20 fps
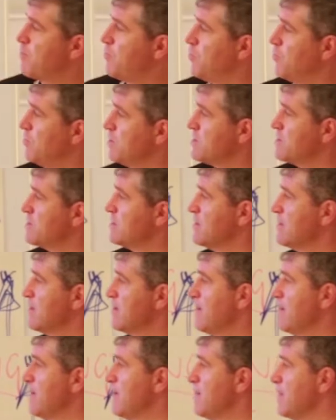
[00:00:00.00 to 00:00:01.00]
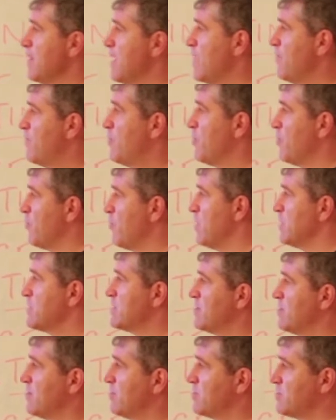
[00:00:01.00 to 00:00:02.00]
eight points. And for the
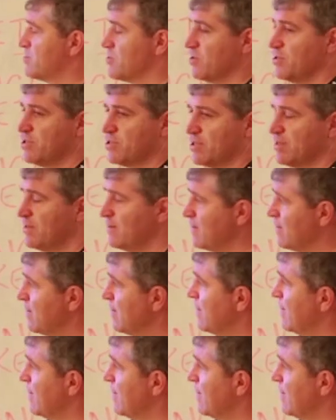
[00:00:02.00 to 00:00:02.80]
rest of the season,